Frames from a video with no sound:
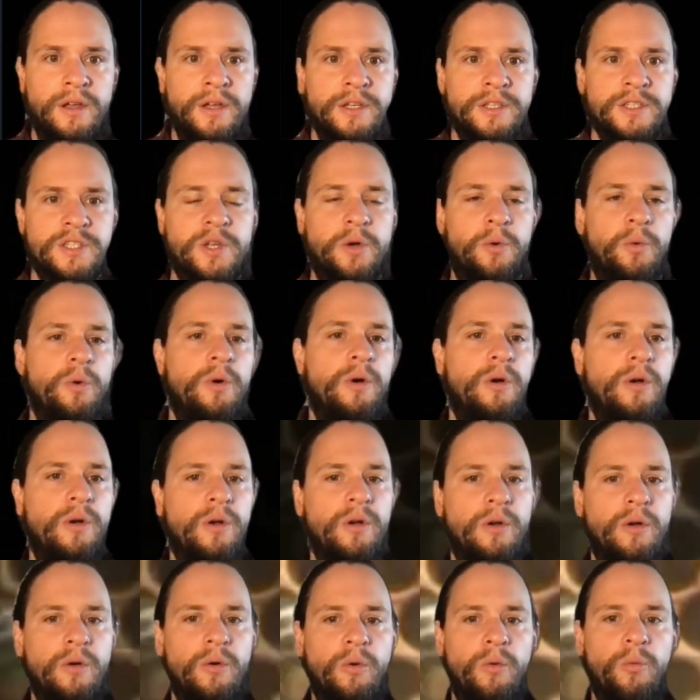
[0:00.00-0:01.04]
So
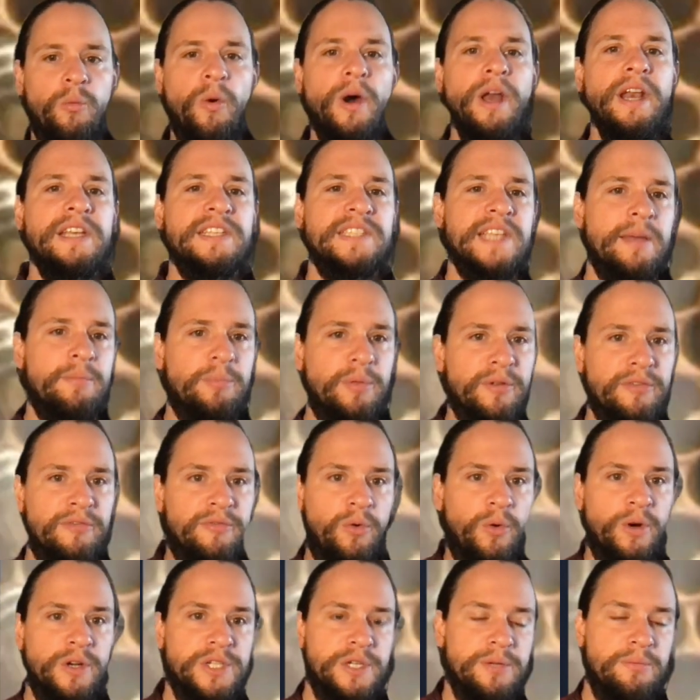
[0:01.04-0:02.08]
one example of
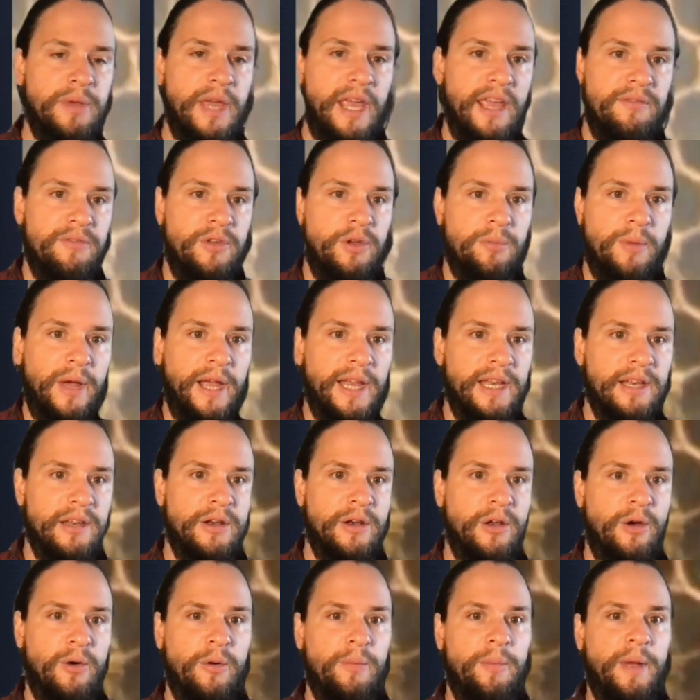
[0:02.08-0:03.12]
foraging behavior you might
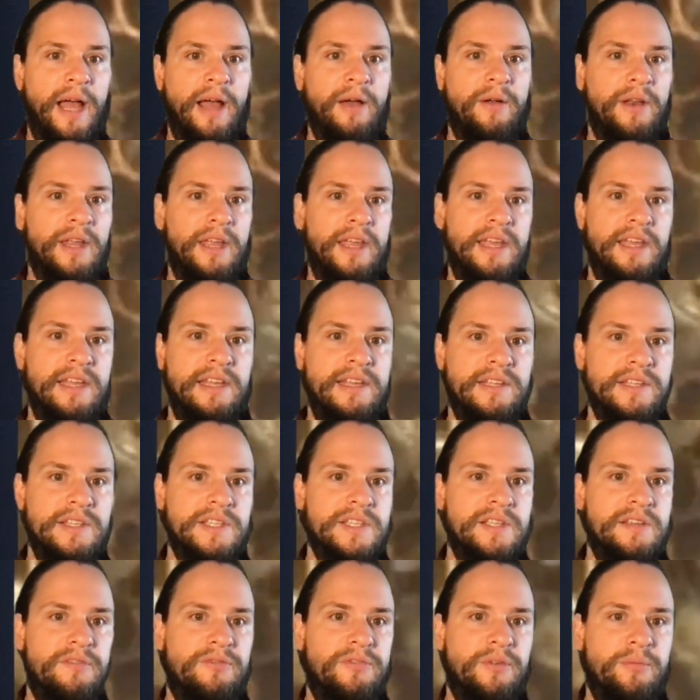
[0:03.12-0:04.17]
know about
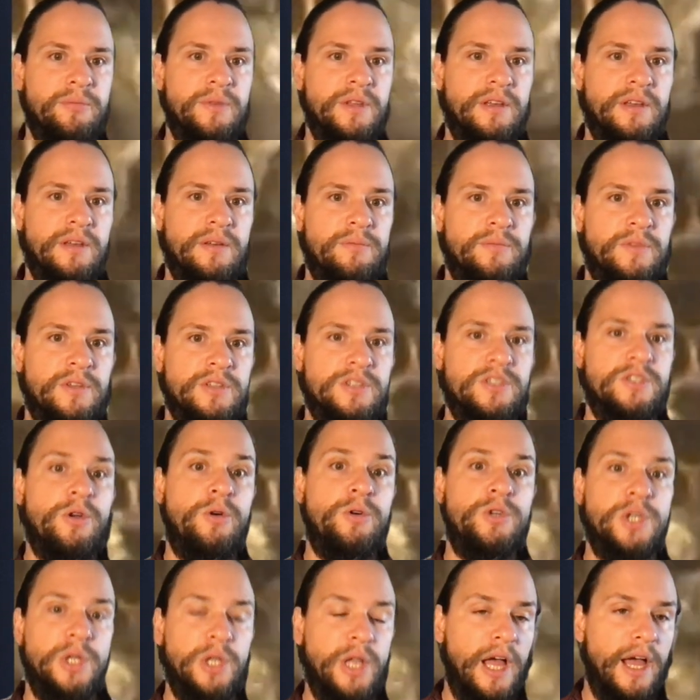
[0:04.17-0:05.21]
is from the, the
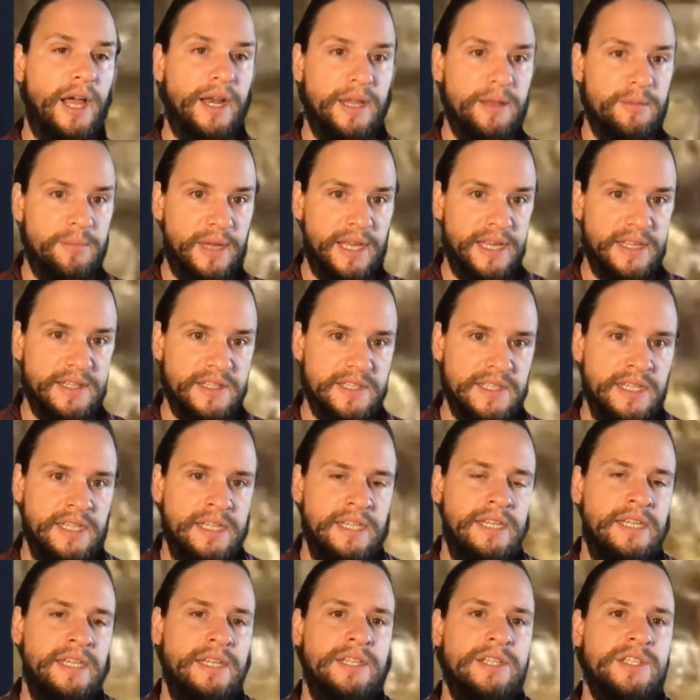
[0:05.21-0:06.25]
social honeybees.
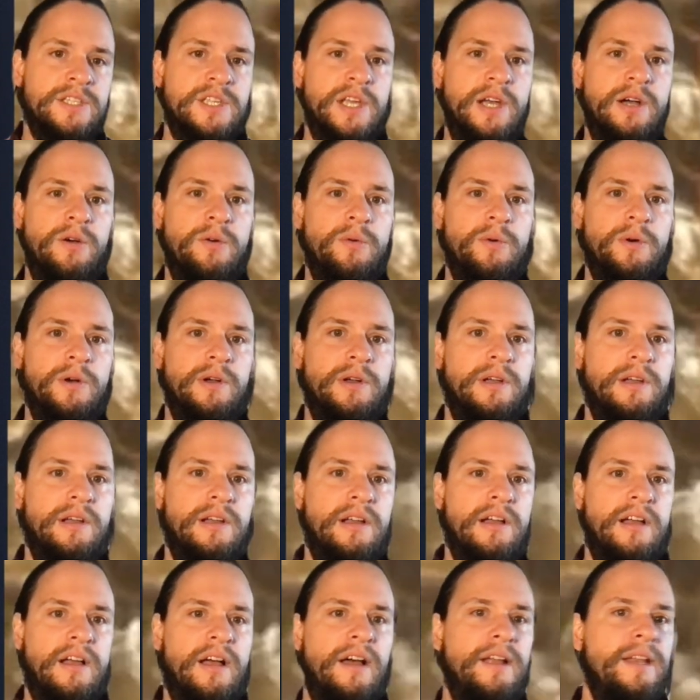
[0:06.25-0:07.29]
So
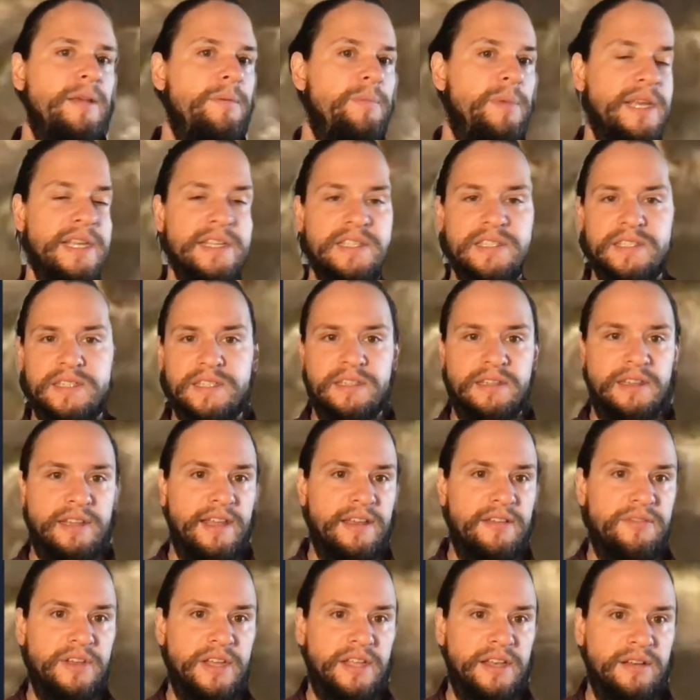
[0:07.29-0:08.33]
honeybees
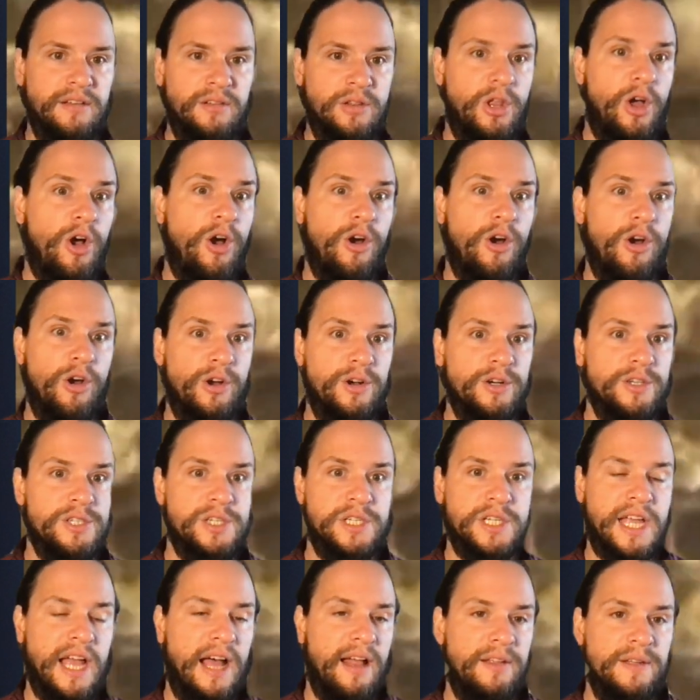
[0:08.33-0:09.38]
live in
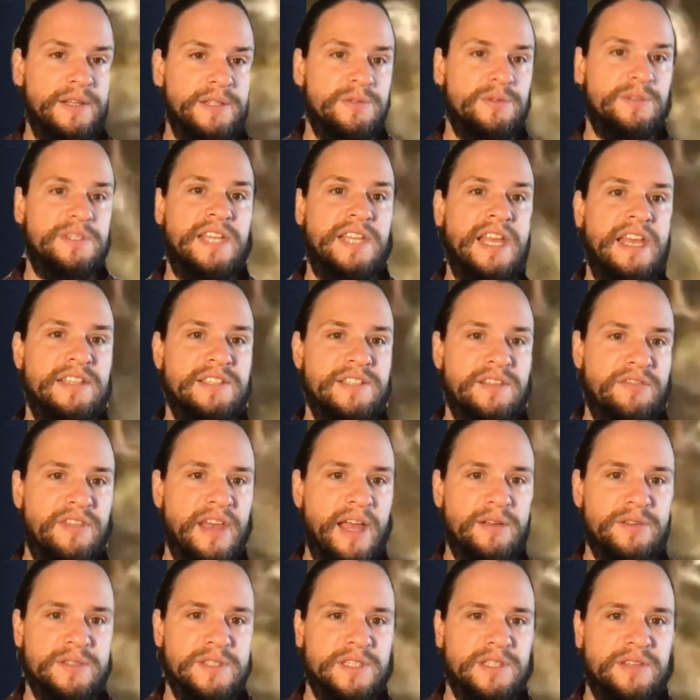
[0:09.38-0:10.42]
large colonies with tens of
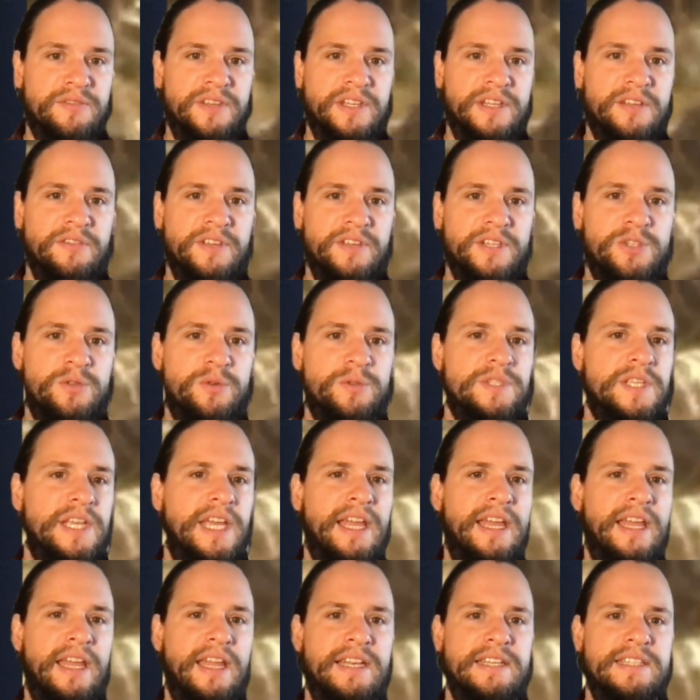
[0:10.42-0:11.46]
thousands of individuals
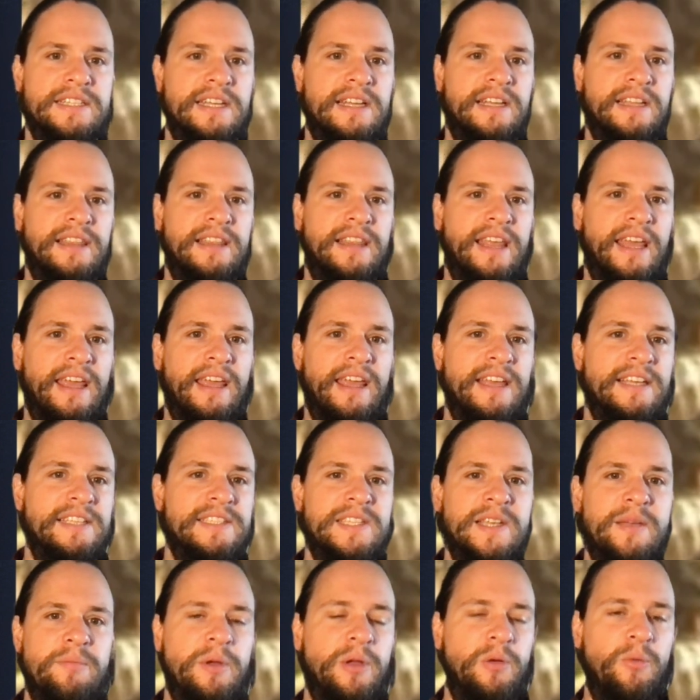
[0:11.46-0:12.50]
and they
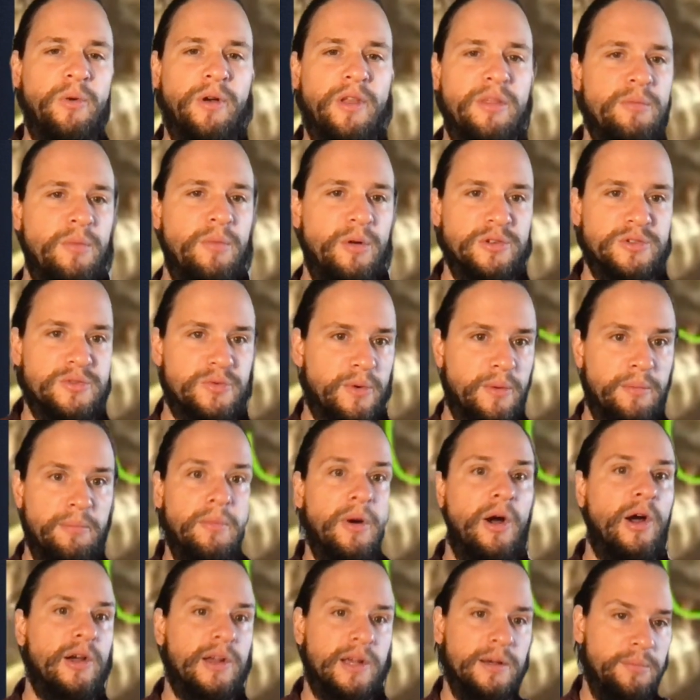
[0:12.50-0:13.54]
exhibit one of the most
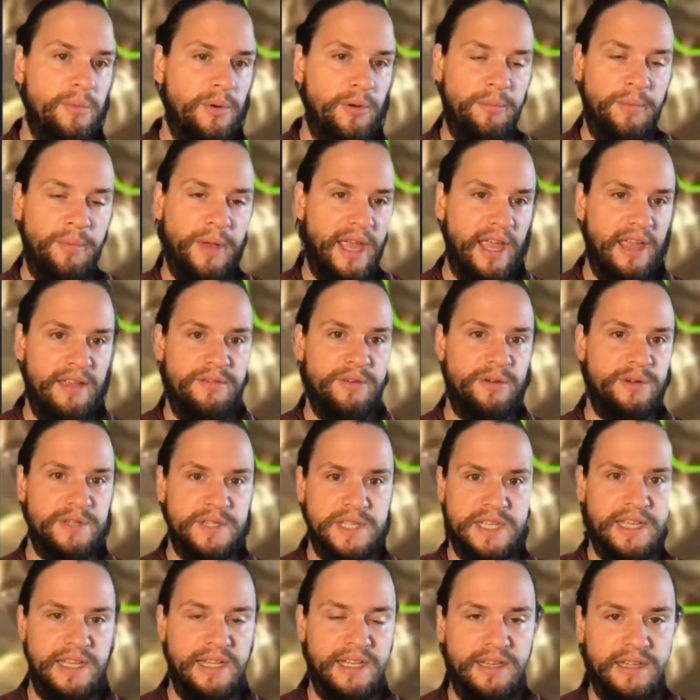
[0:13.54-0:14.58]
remarkable behaviors
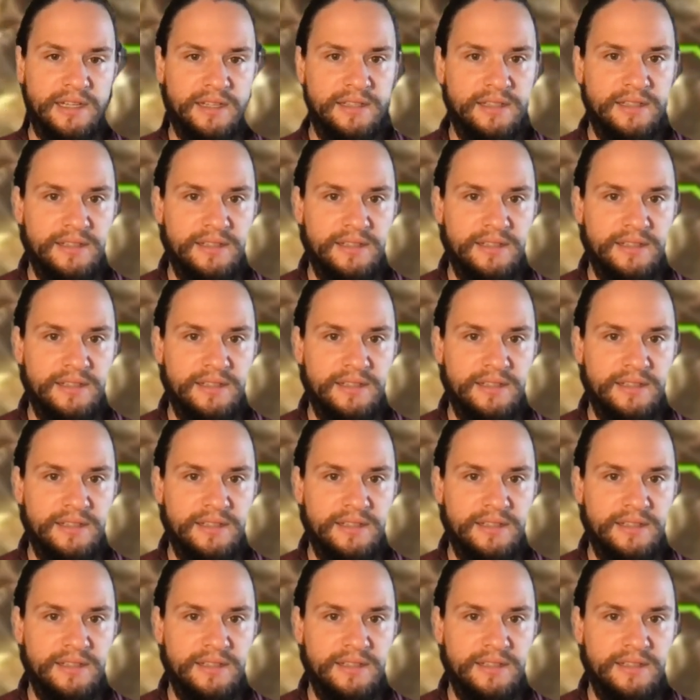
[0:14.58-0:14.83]
in